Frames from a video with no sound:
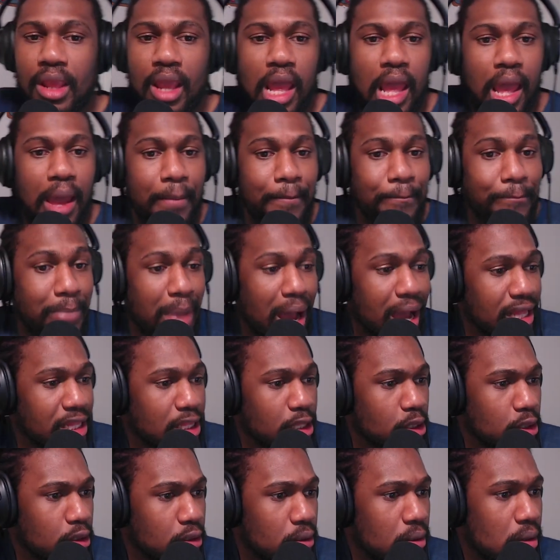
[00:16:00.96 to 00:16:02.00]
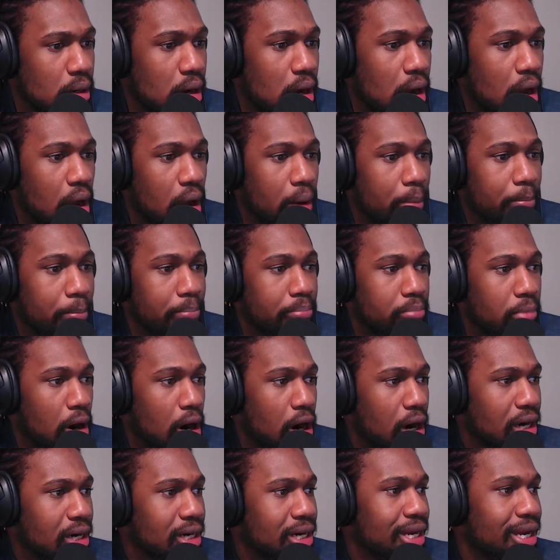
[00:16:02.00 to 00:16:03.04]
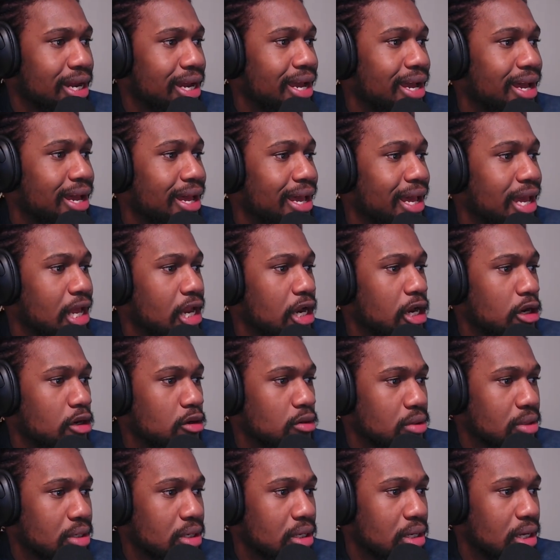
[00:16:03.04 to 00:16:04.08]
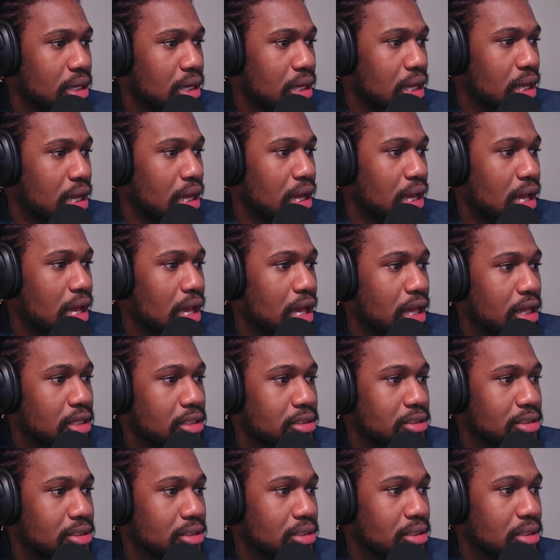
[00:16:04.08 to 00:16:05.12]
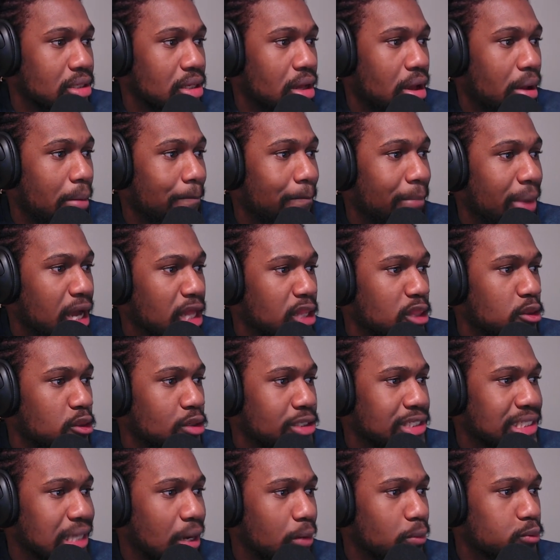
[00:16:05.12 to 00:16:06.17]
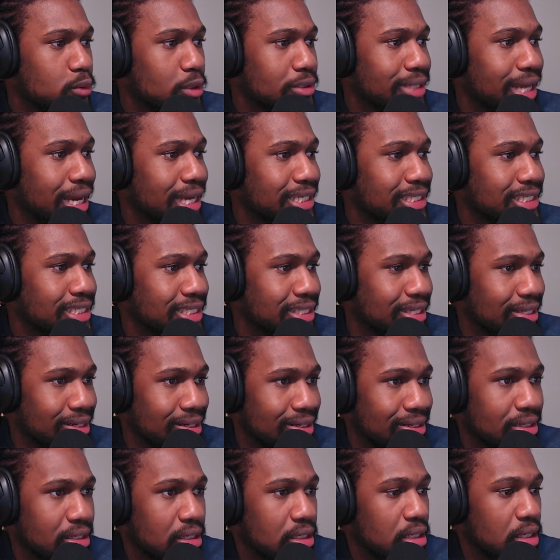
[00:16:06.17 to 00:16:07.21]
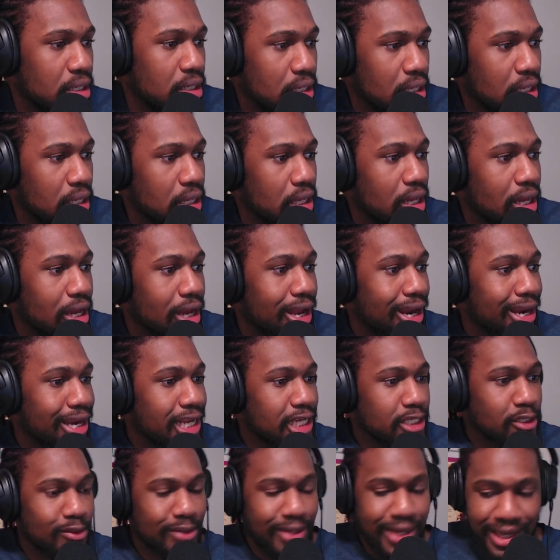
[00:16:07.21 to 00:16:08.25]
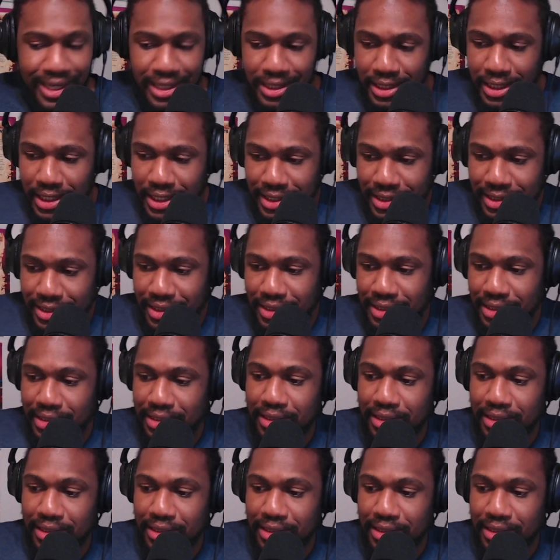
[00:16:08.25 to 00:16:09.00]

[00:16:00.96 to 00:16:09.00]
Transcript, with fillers: Matthew, Mark, and Luke. Matthew chapter 19. Let's look at this.